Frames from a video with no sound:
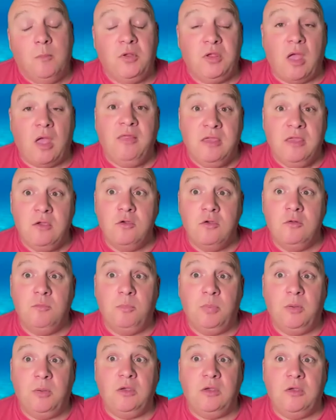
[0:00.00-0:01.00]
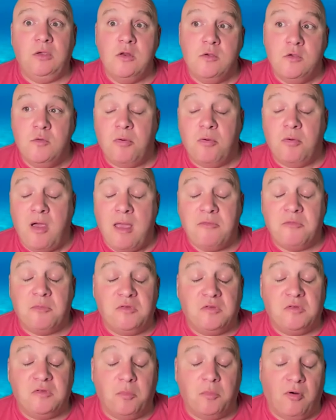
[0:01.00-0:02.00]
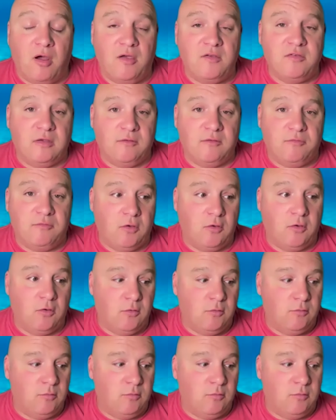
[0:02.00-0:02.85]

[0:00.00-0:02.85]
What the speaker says: But I think you'd perhaps be surprised if